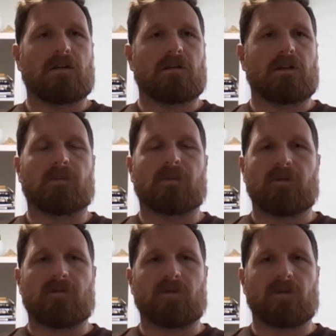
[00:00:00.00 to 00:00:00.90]
Yeah,
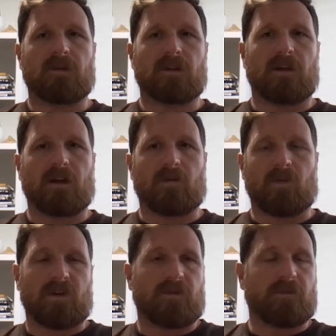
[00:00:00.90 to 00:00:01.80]
platforms like
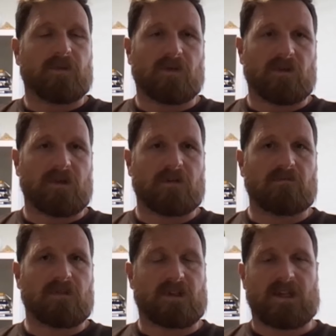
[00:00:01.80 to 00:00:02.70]
Wicked Reports
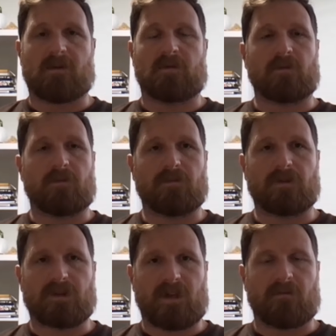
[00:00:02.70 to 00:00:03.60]
seem
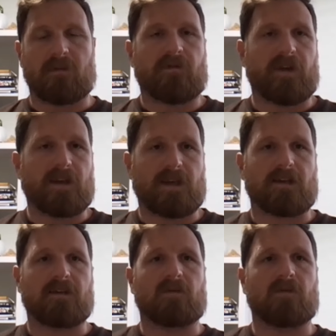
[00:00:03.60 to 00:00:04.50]
to be
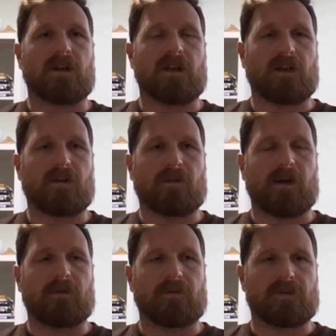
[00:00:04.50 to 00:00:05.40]
fantastic, where you're
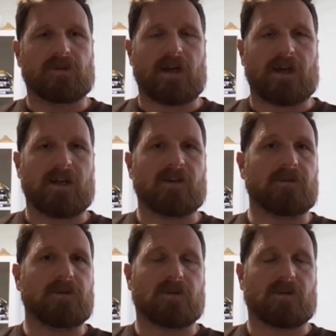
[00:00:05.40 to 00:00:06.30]
able to track
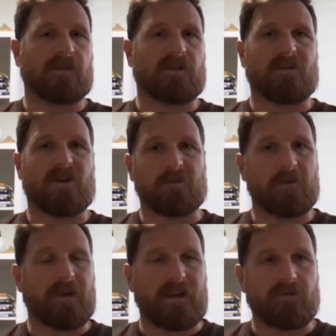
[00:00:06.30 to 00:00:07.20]
attribution across multiple
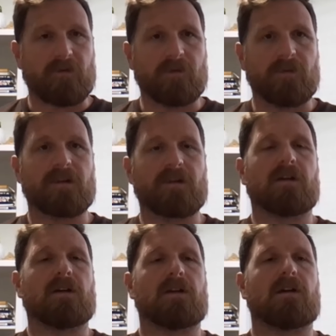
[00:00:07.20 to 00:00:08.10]
platforms
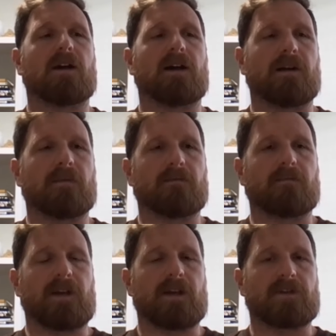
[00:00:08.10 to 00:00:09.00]

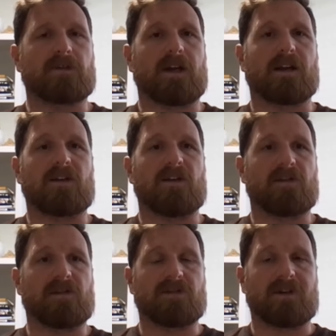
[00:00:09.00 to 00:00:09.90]
and track
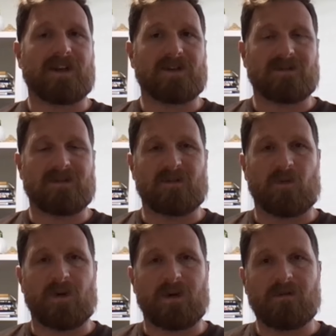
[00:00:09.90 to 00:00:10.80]
user interaction as
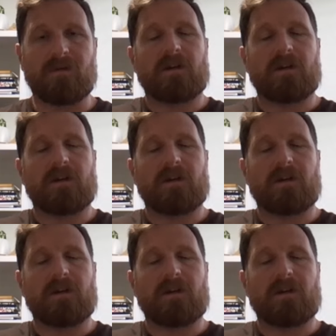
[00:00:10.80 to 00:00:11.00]
well.